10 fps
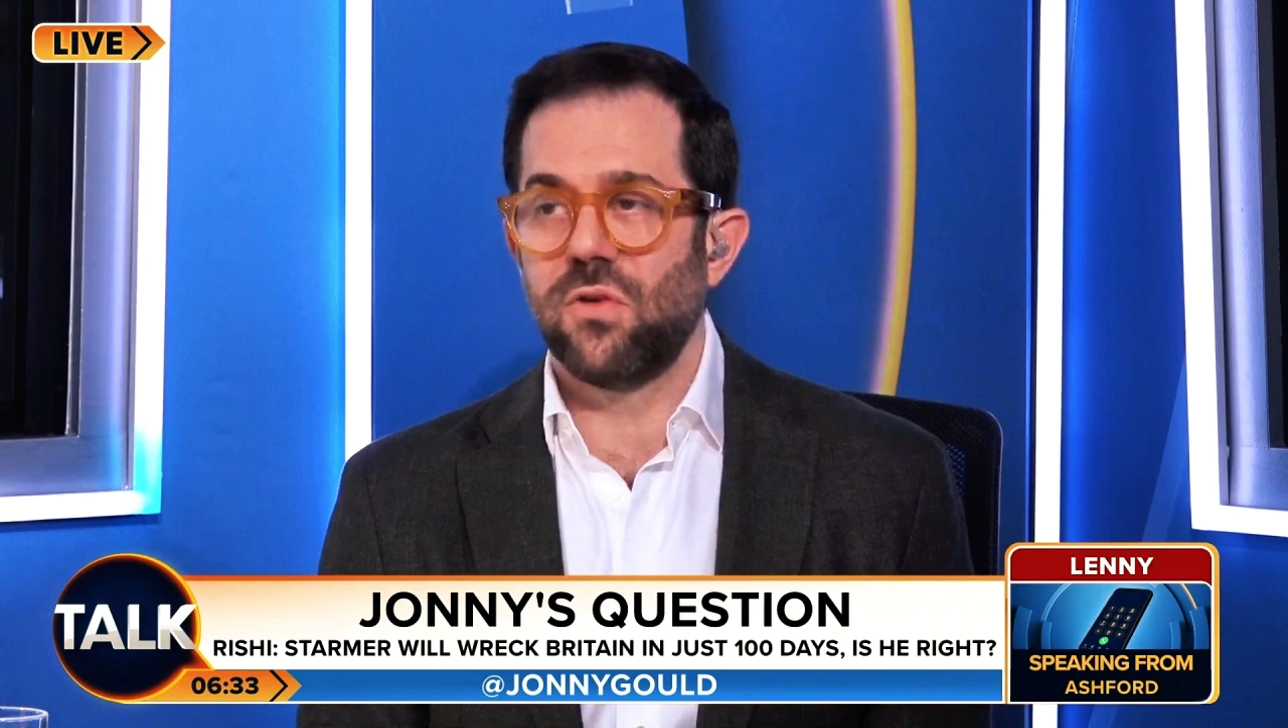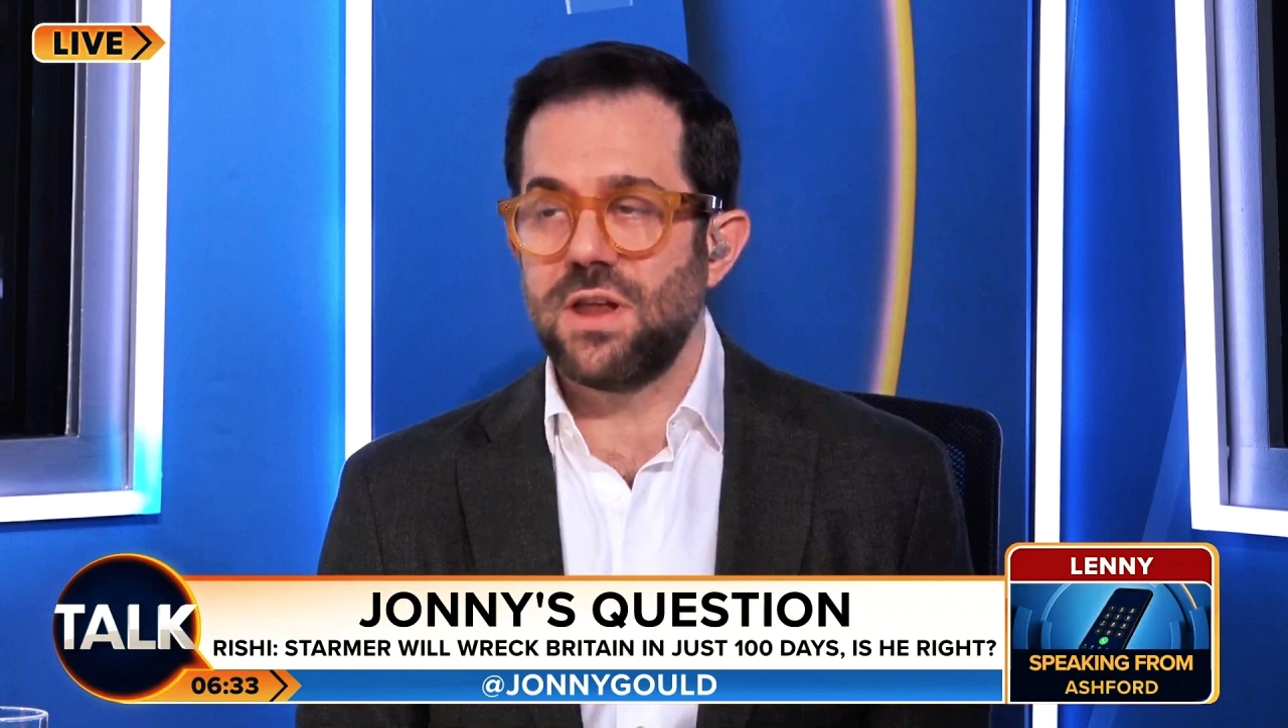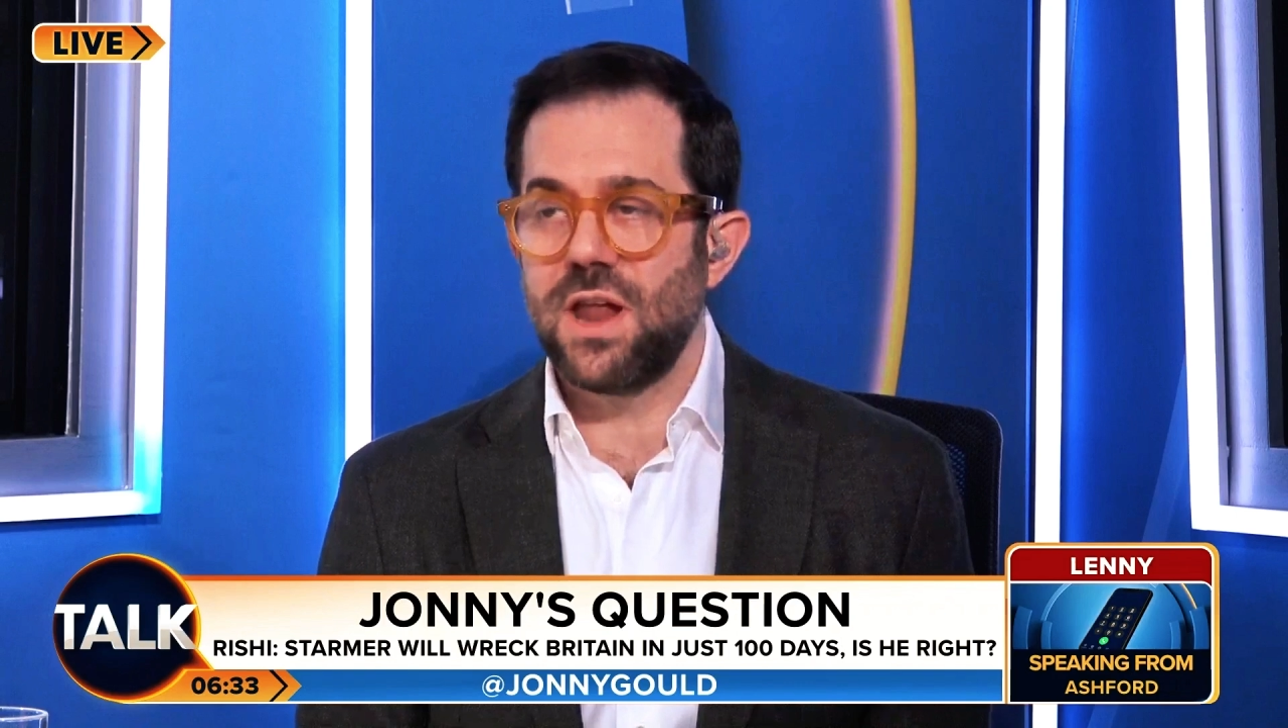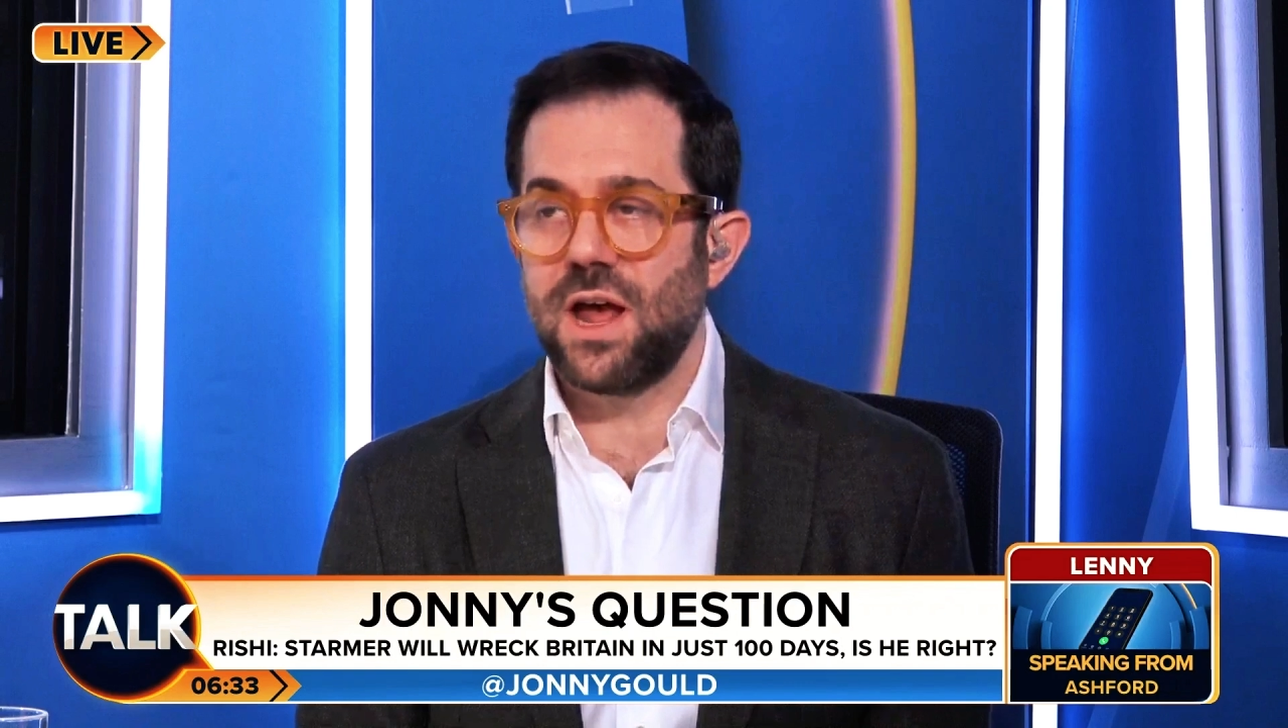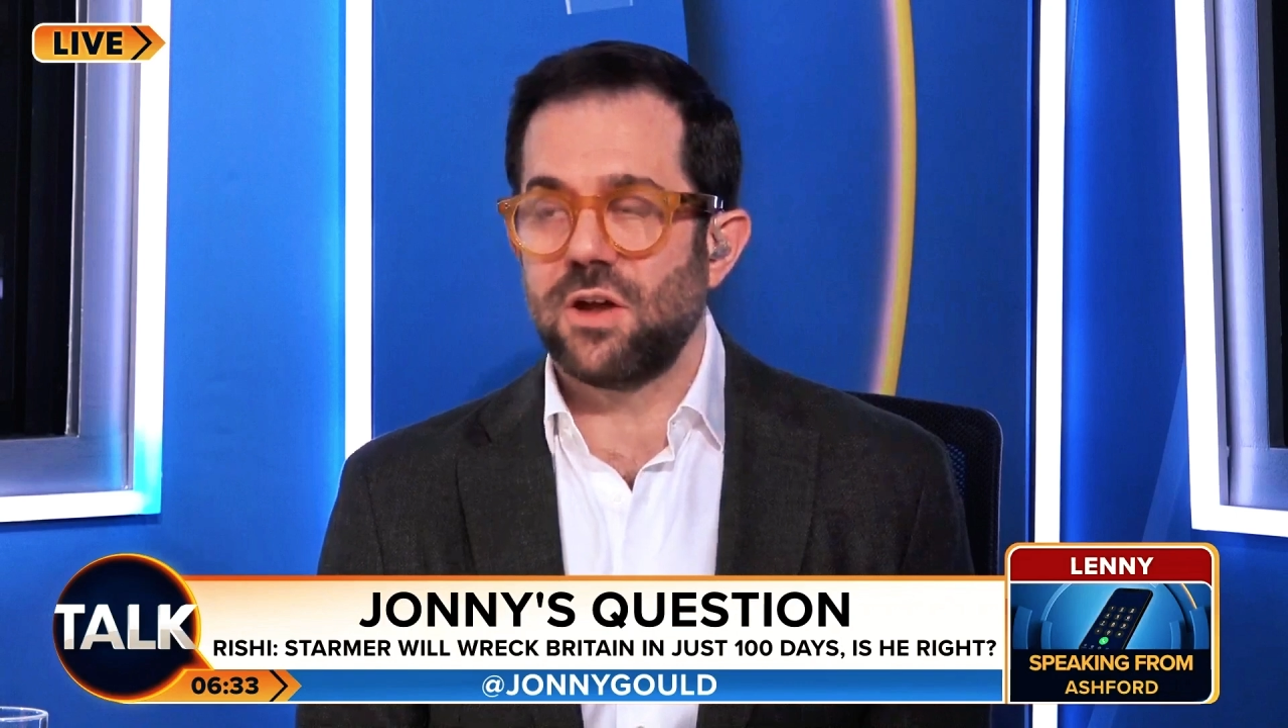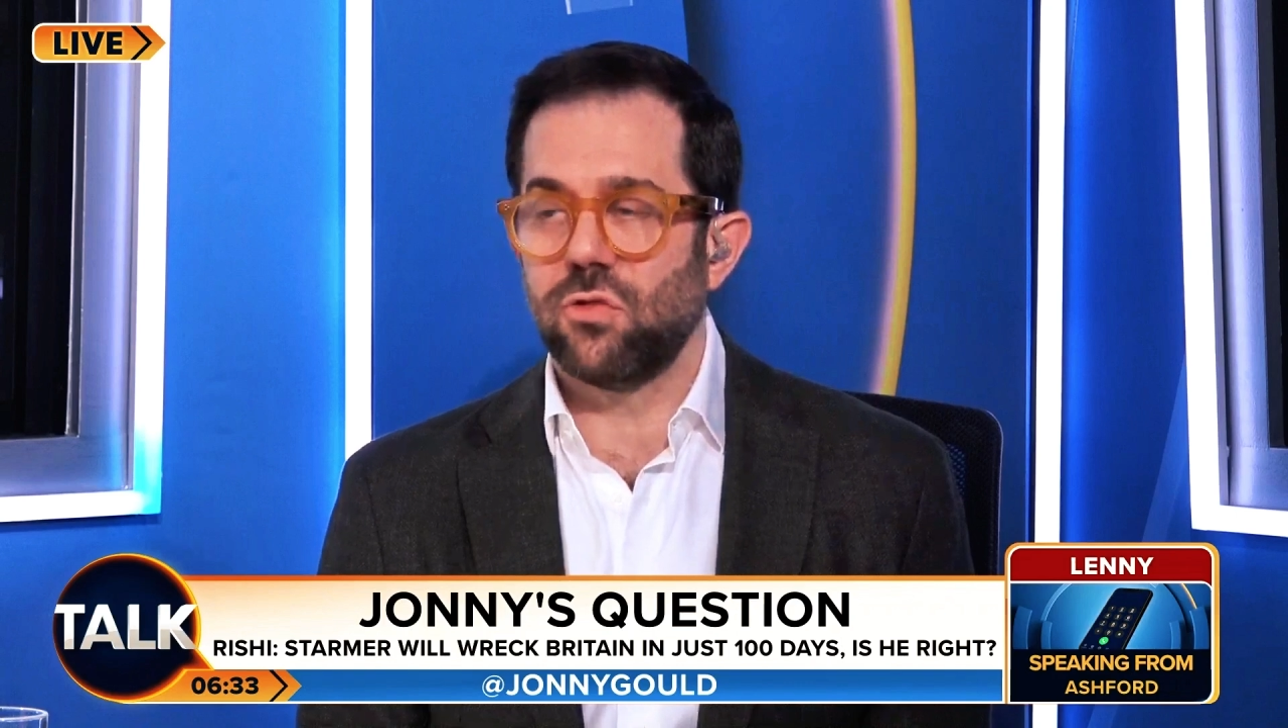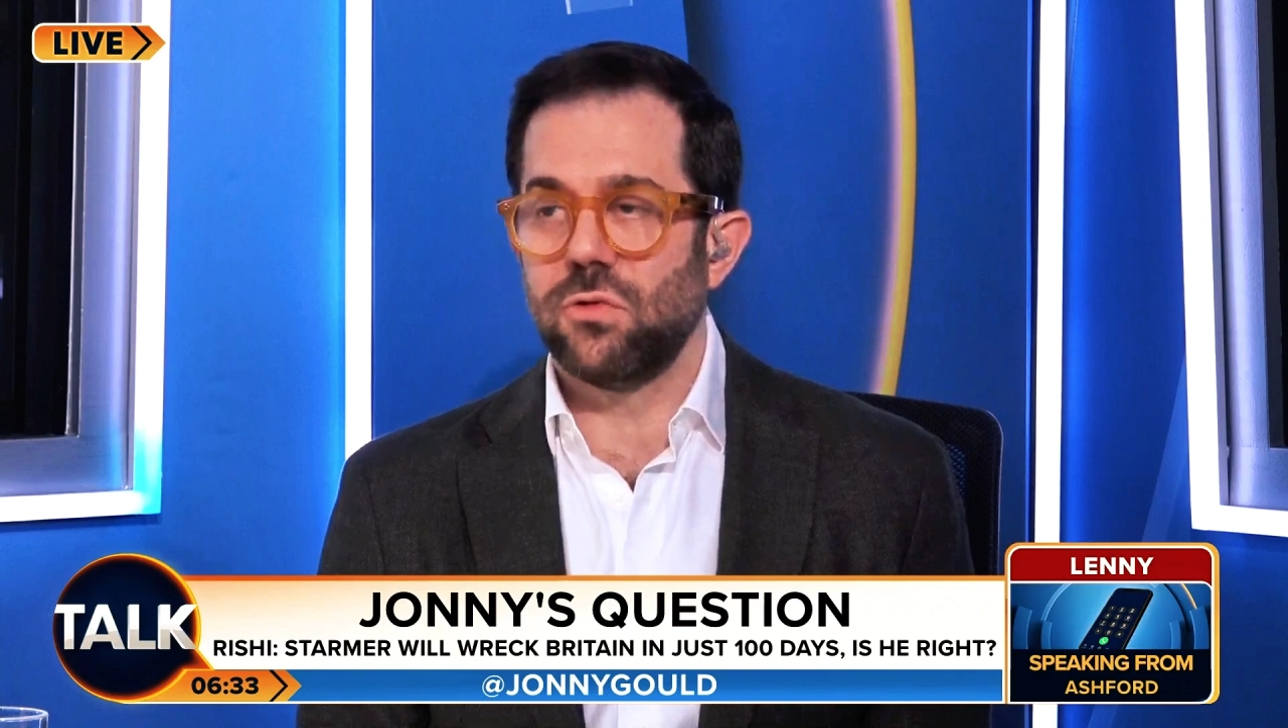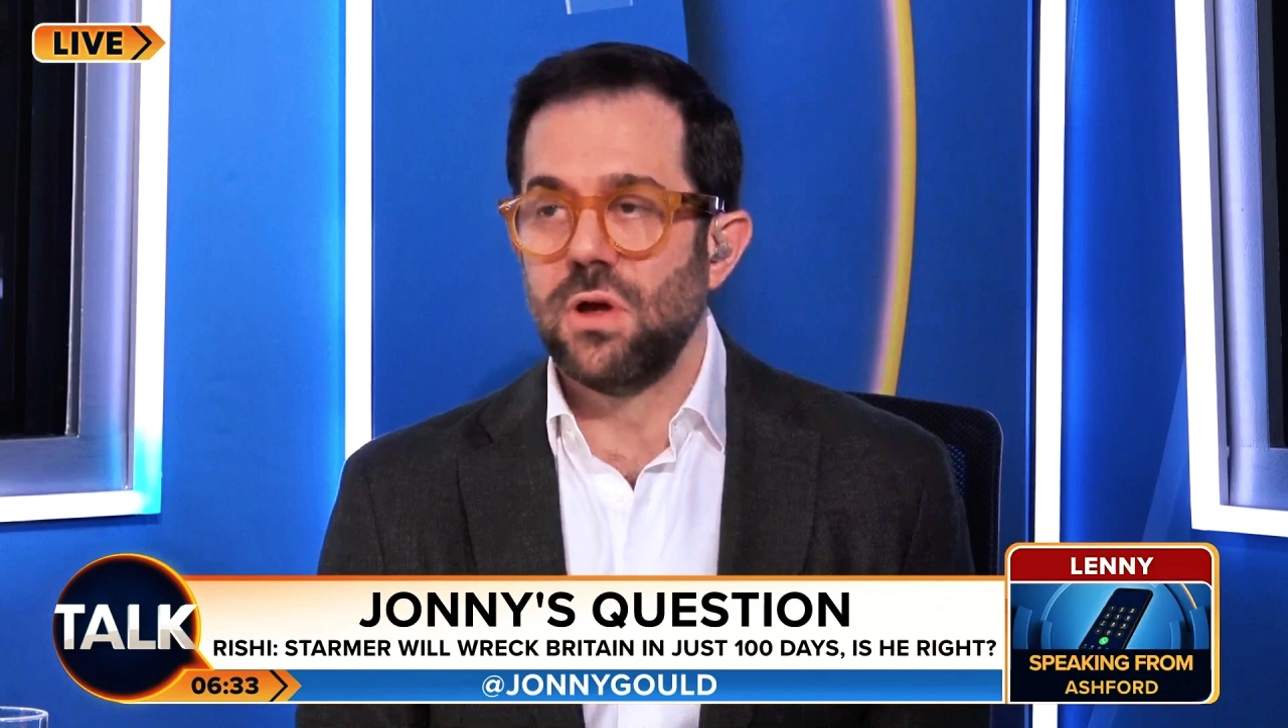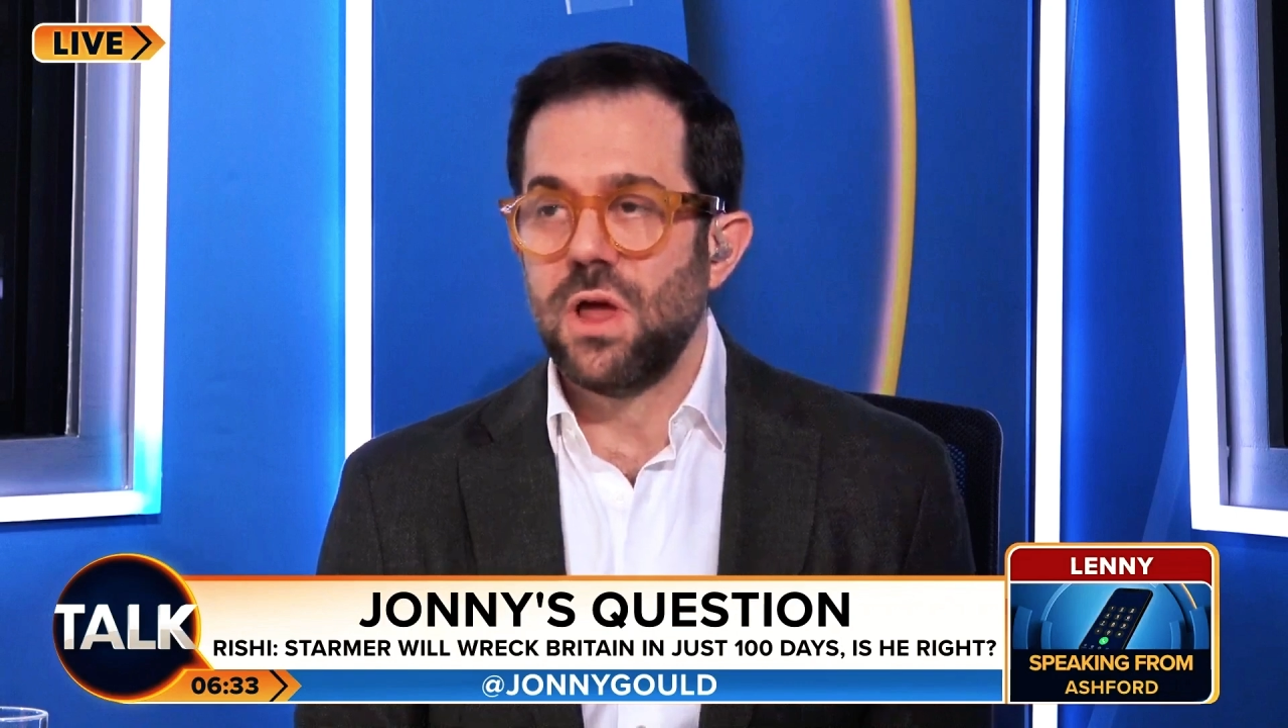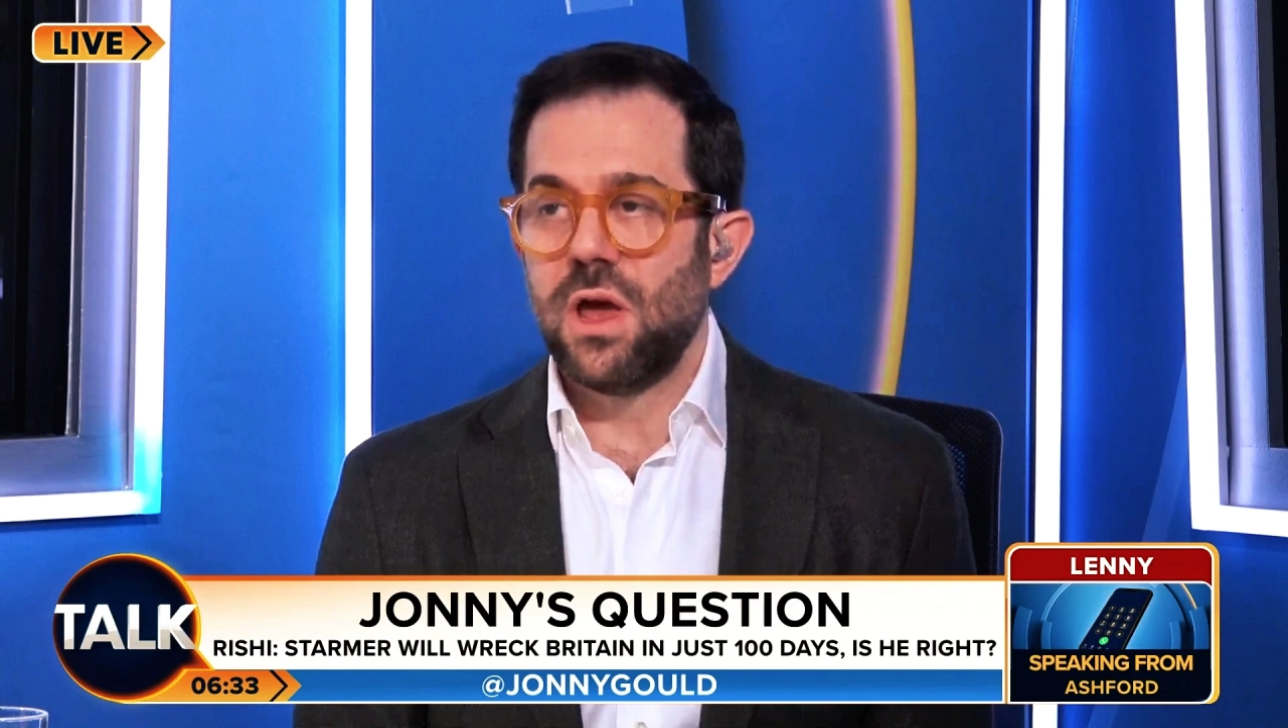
very natural.